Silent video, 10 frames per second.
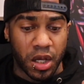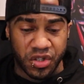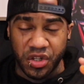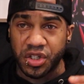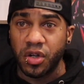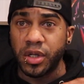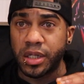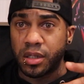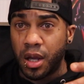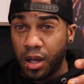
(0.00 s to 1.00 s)

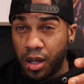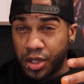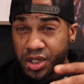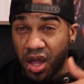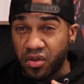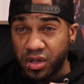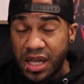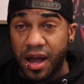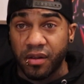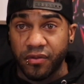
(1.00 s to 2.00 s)
Sicilian southern
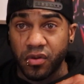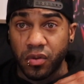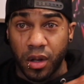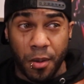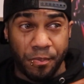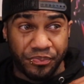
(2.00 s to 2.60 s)
Italian food